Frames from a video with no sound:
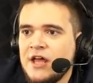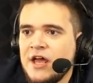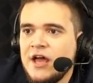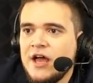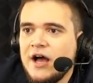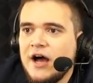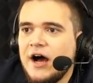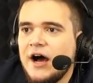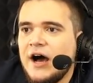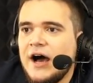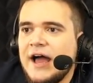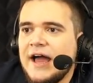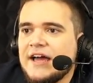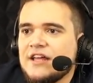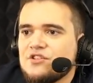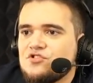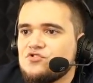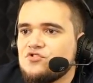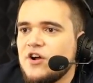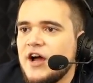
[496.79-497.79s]
and
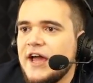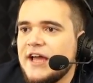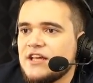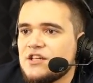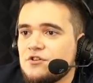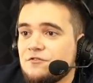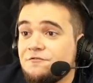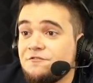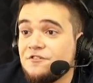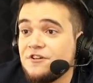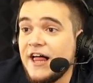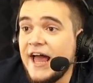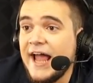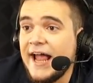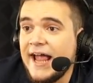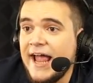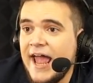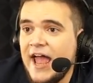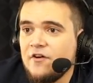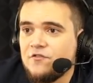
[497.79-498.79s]
trying to flank
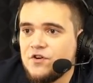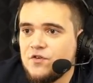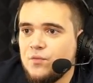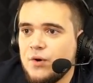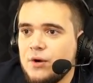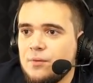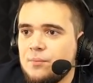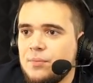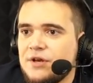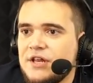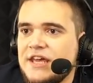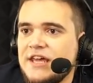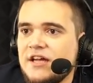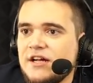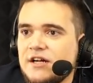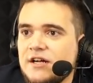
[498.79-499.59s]
everyone. But here,